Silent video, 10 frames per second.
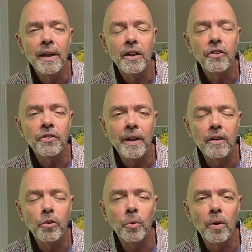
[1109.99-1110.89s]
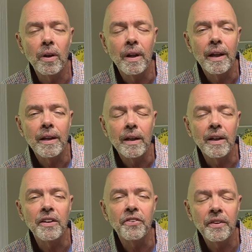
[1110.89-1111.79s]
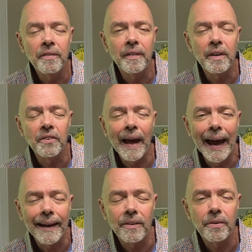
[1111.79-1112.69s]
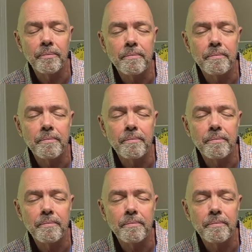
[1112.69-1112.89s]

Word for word: sensual, lascivious acts.